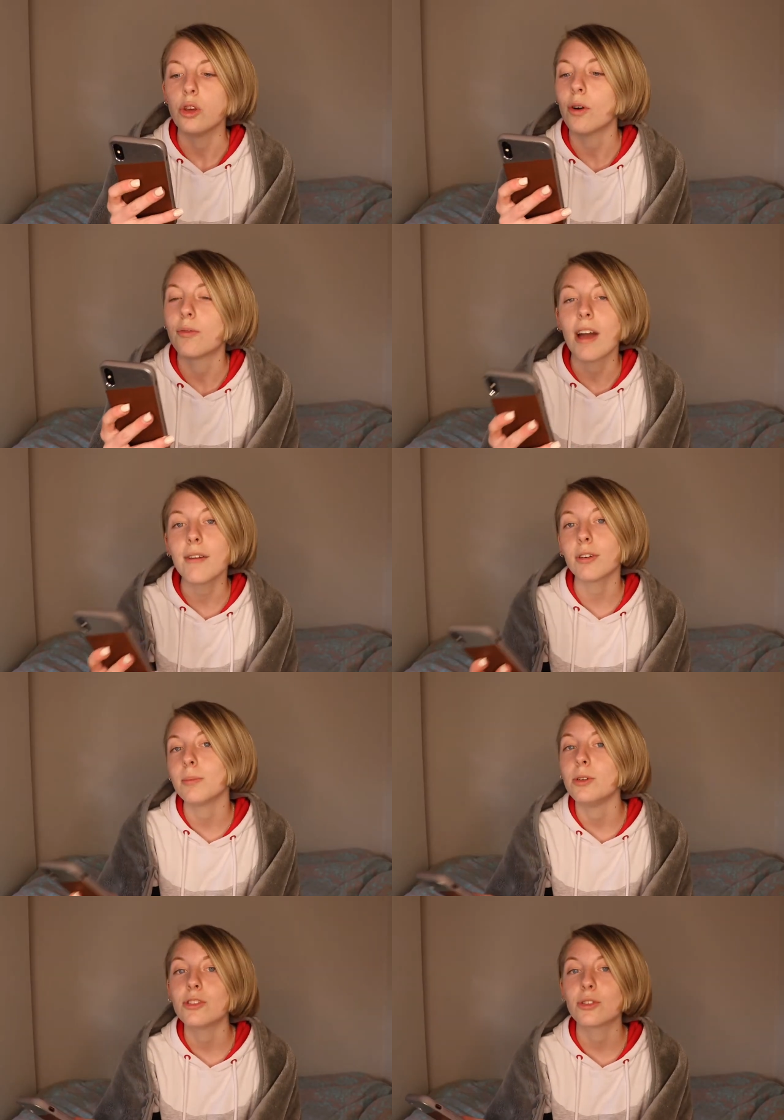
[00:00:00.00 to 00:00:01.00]
Your favourite
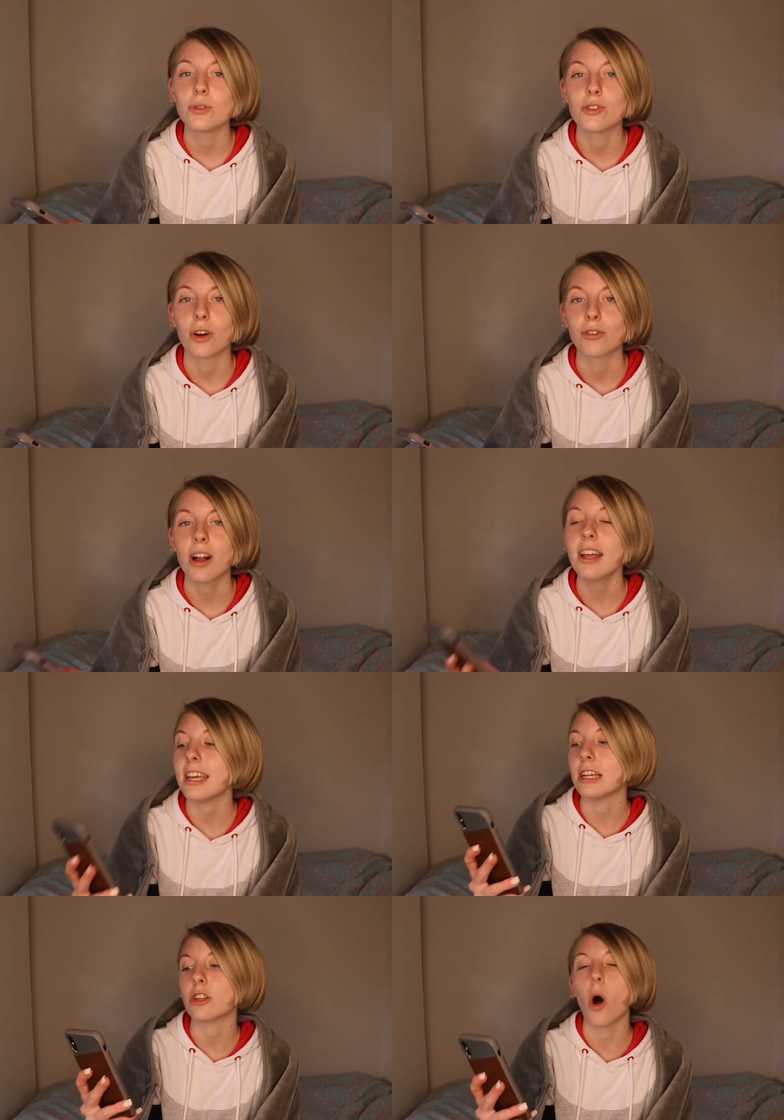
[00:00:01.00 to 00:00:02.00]
musical genre
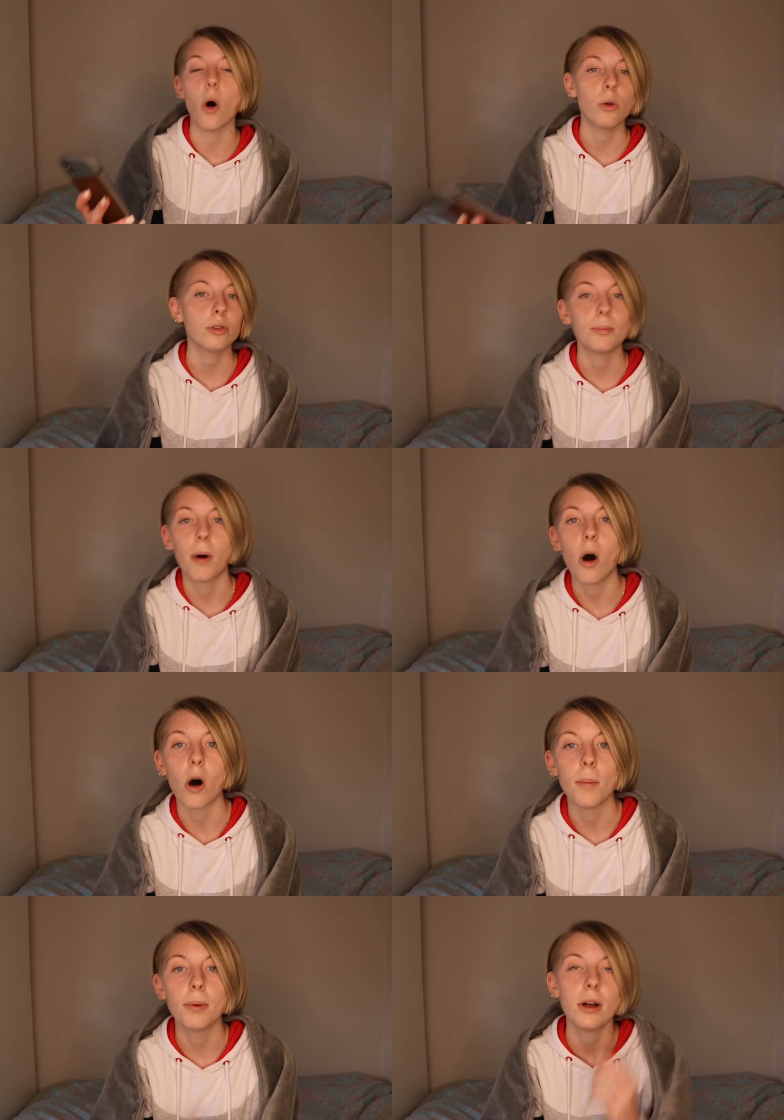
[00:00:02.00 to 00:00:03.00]
is alt
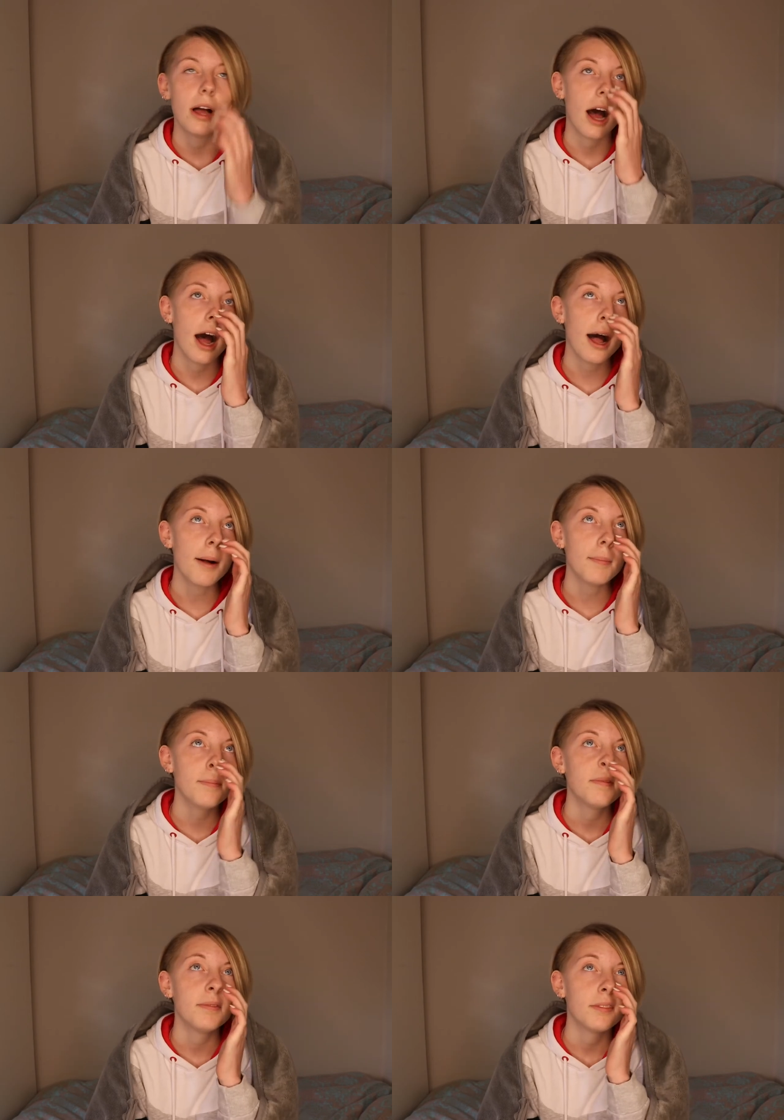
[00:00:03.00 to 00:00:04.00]
pop.
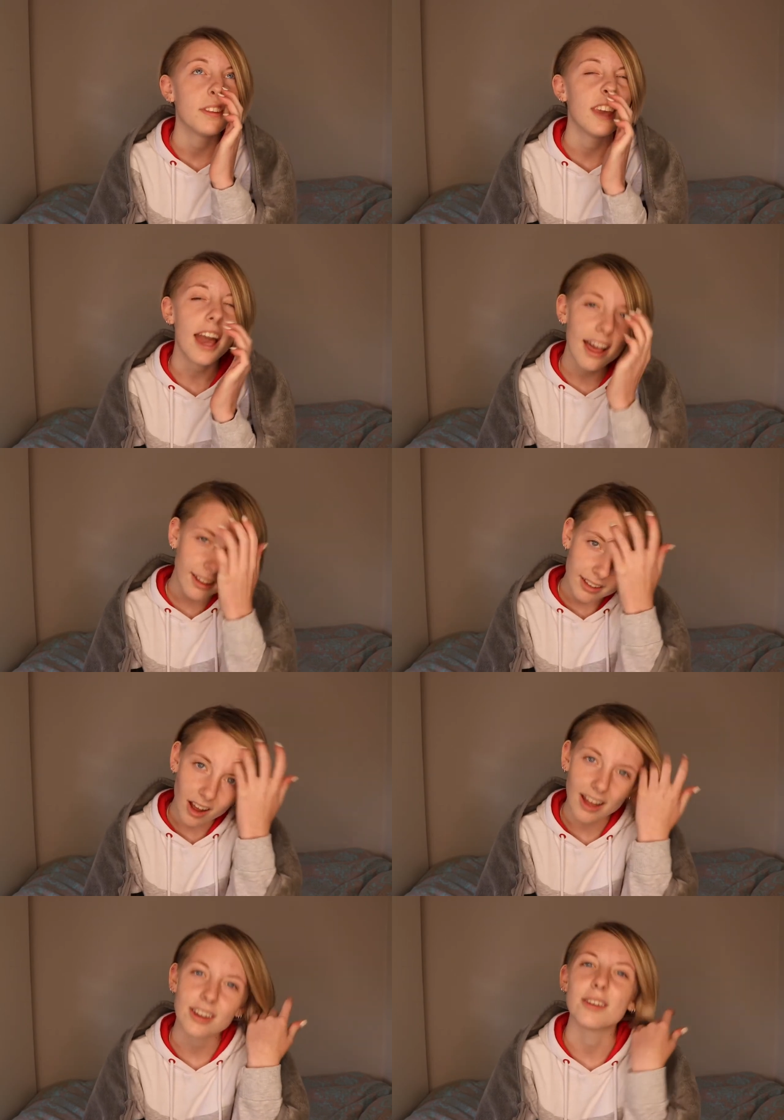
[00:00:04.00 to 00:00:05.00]
Yeah,
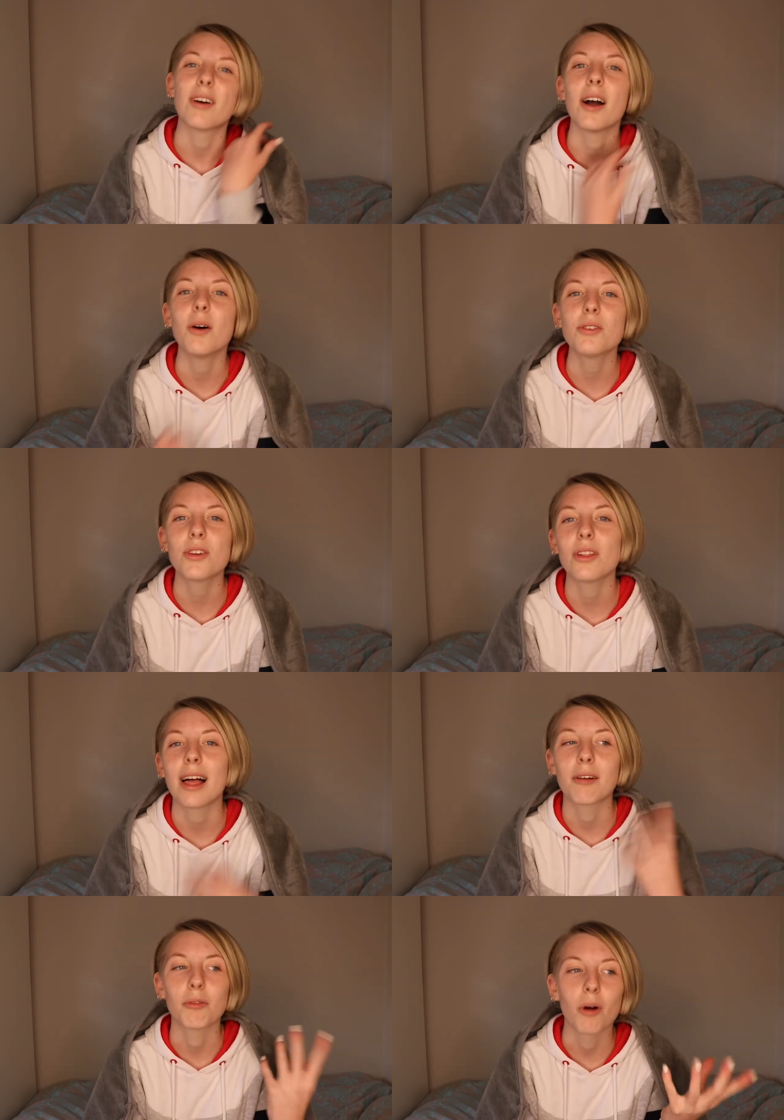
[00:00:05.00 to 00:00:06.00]
kind of. I also
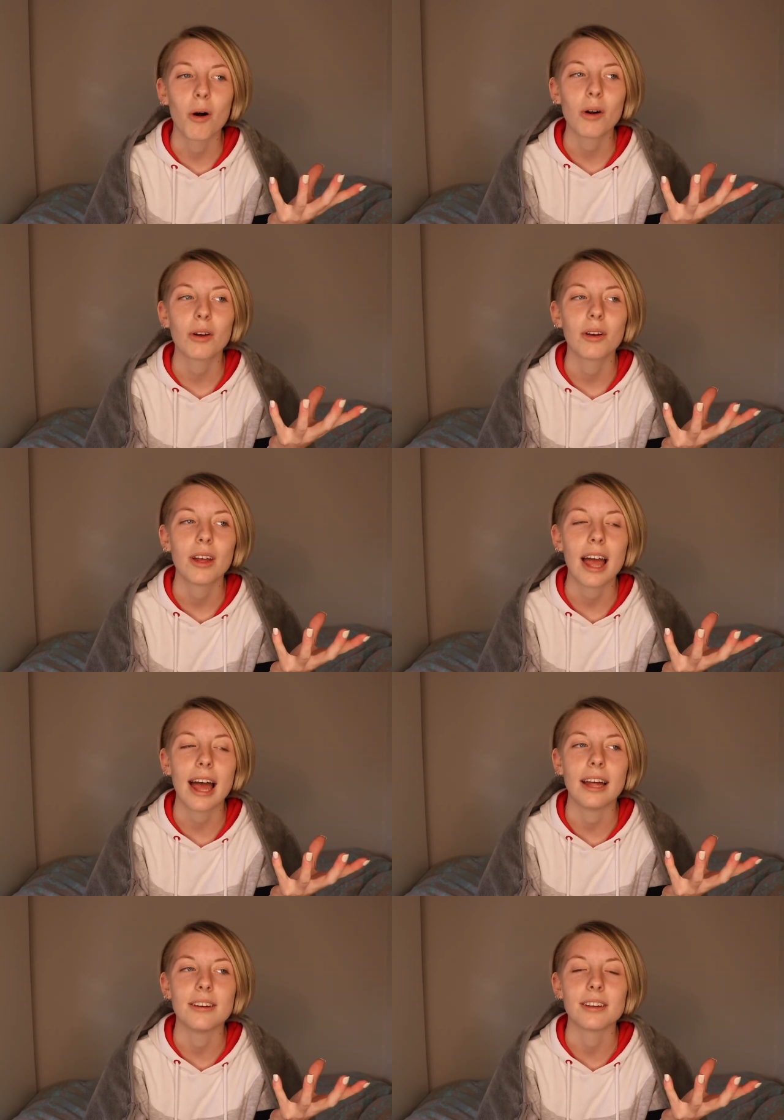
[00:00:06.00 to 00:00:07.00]
like rock
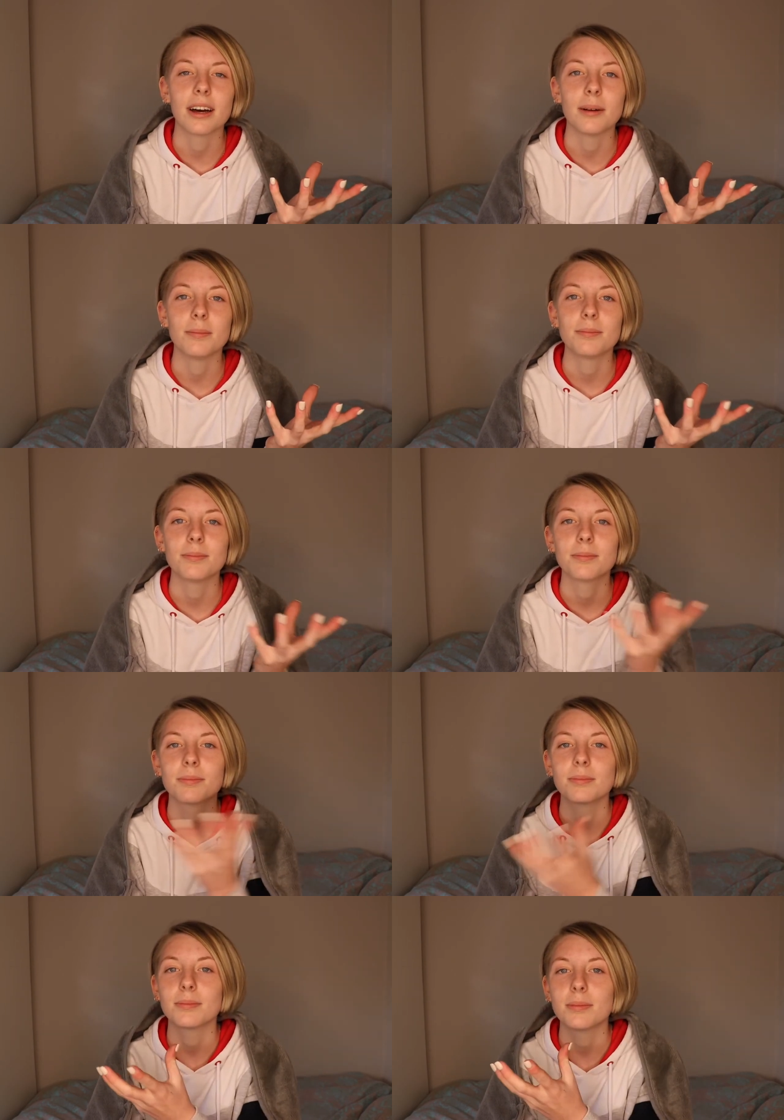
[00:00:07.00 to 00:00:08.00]
and
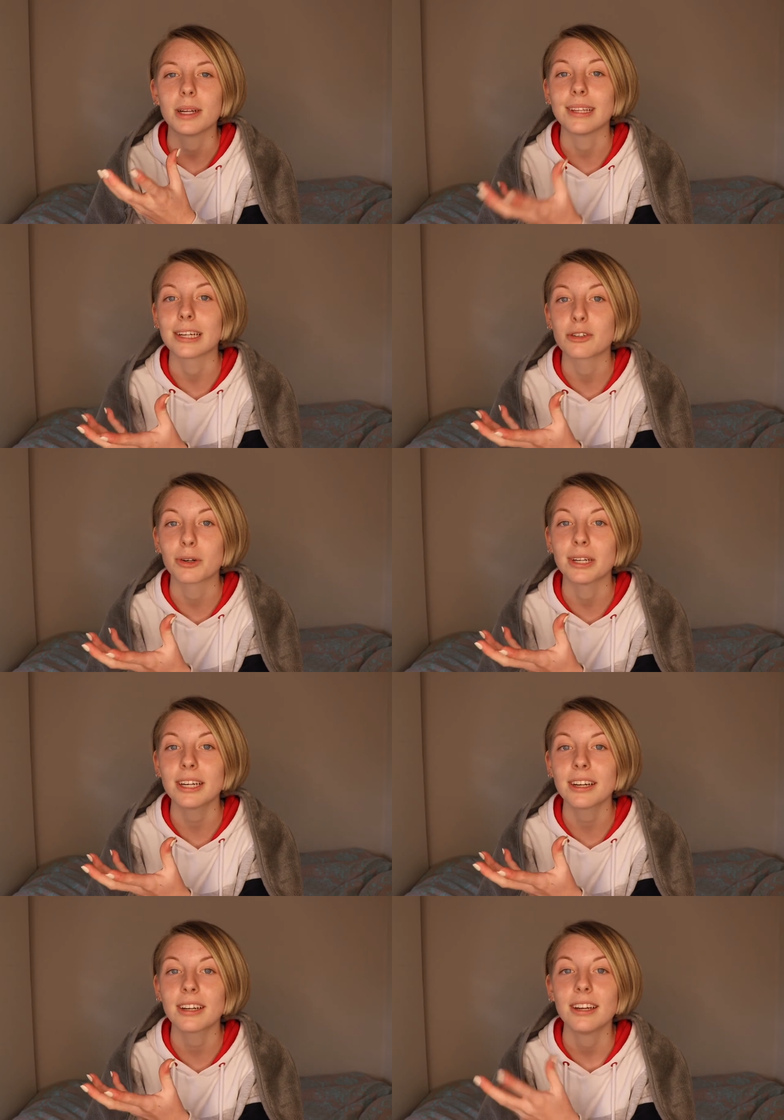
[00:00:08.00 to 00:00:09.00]

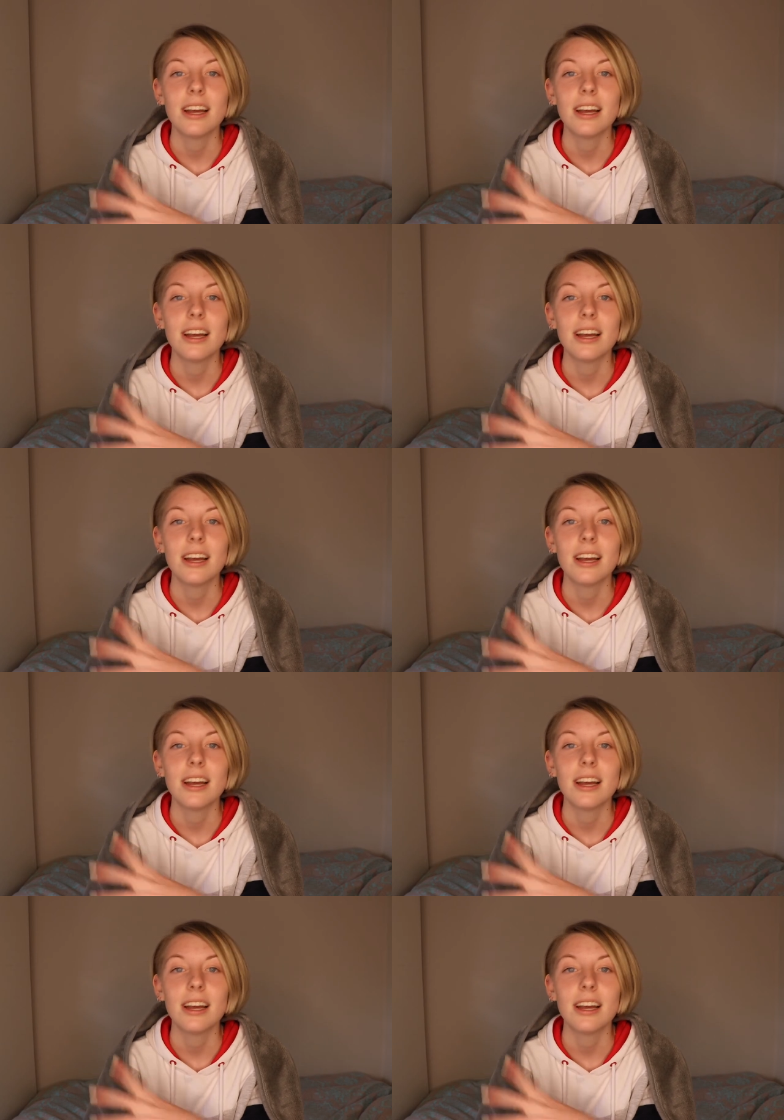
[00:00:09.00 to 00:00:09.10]
electronic.